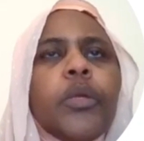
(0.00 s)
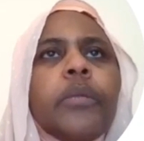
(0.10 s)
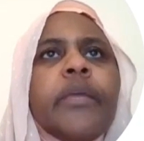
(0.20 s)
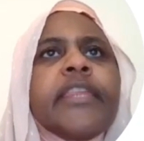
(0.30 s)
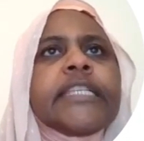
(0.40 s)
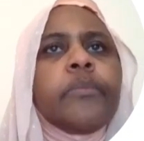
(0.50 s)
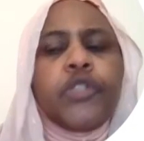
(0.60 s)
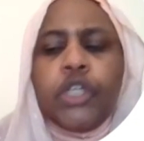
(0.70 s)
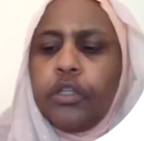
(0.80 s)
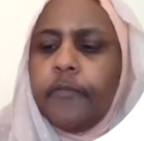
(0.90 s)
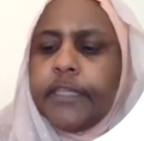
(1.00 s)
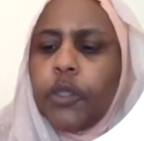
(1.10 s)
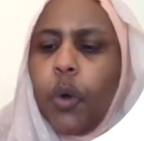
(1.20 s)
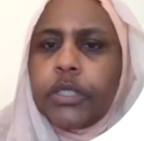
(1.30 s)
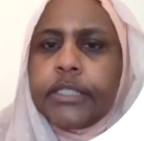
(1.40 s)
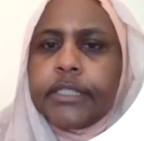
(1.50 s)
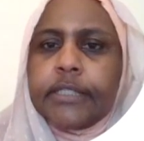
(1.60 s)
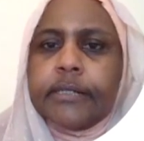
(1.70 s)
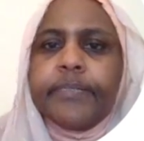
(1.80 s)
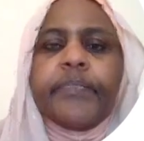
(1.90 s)
will be the subject of this
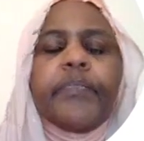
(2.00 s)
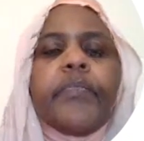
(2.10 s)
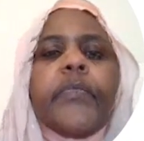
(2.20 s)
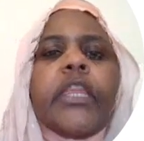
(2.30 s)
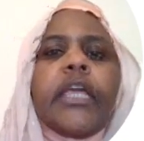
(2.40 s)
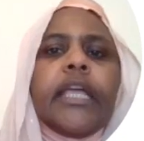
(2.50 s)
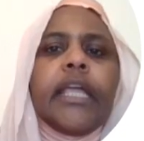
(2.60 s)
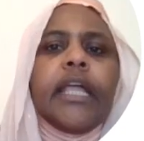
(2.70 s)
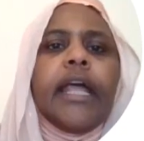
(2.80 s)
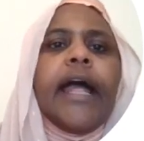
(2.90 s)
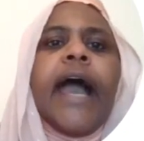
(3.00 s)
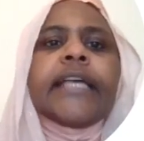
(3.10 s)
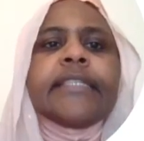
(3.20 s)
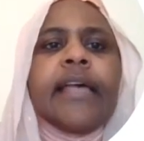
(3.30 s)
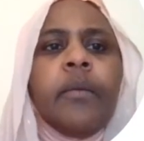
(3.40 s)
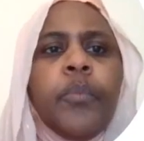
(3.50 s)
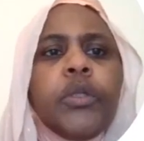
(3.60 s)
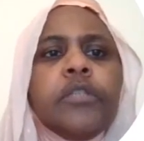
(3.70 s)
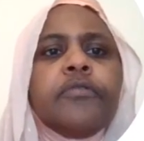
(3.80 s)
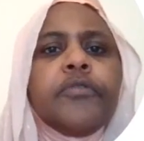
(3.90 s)
course.
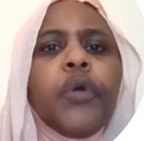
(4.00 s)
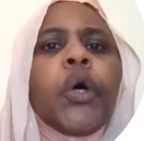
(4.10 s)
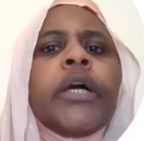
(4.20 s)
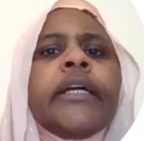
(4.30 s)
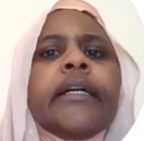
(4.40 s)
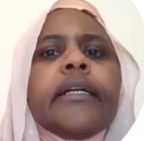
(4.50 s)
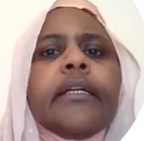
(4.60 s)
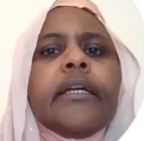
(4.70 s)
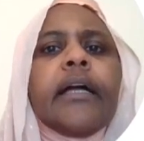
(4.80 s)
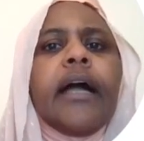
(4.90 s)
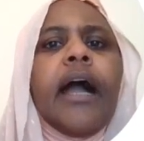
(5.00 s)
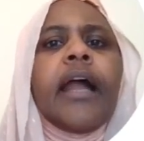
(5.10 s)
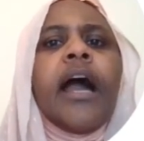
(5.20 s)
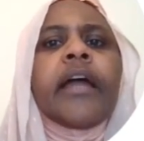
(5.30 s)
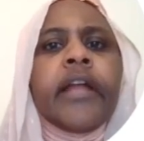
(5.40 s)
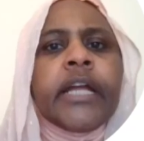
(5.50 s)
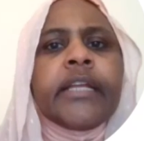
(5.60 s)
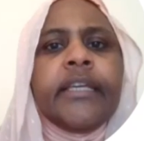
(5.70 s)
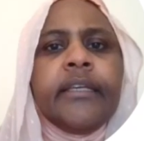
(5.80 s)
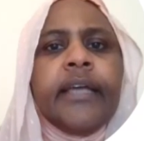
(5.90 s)
Example for a
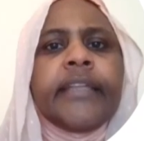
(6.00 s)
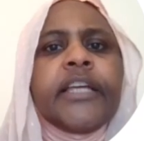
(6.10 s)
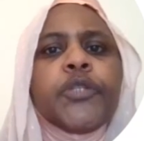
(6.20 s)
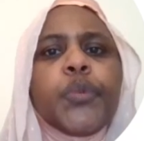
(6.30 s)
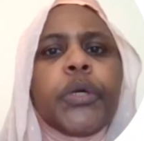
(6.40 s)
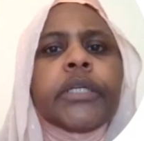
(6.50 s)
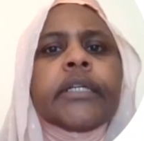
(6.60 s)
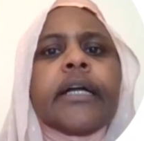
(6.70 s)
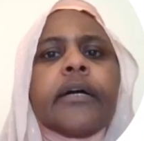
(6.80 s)
hierarchy, a network